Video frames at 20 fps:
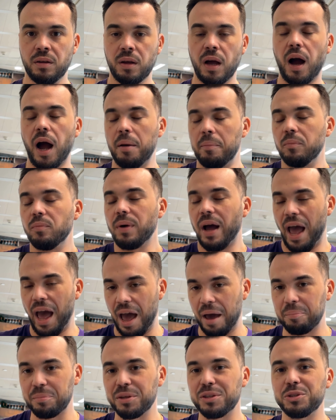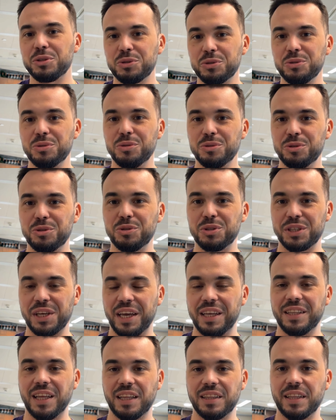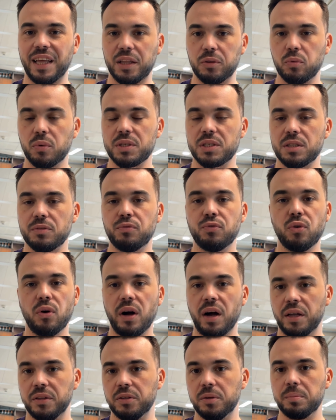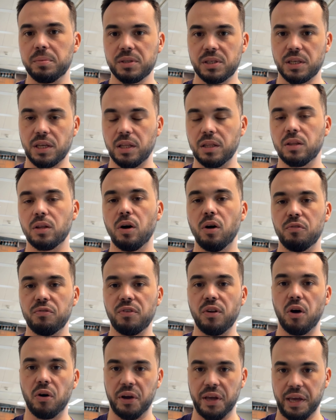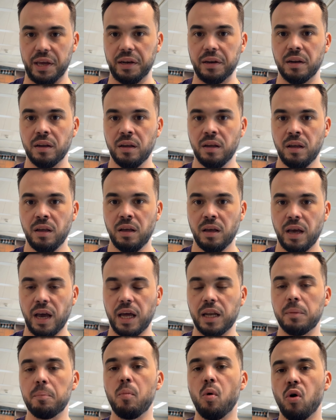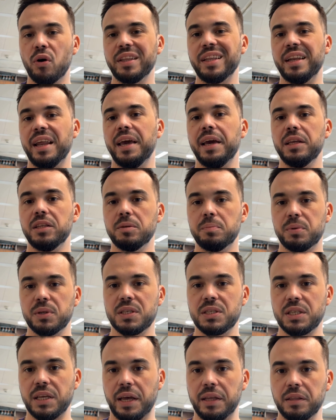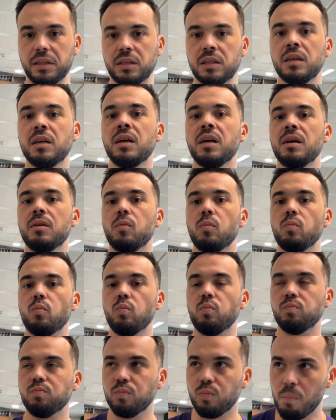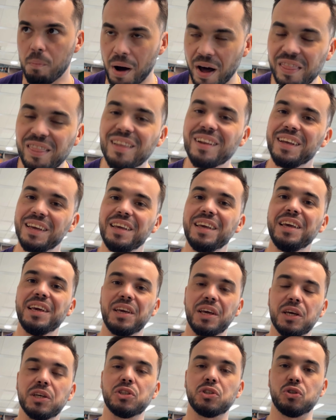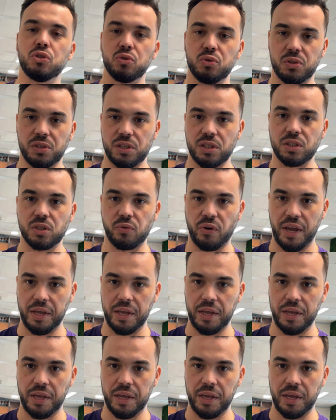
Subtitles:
I'm happy to say that that was a full 100% of login and more than 80% monthly engaged users rate.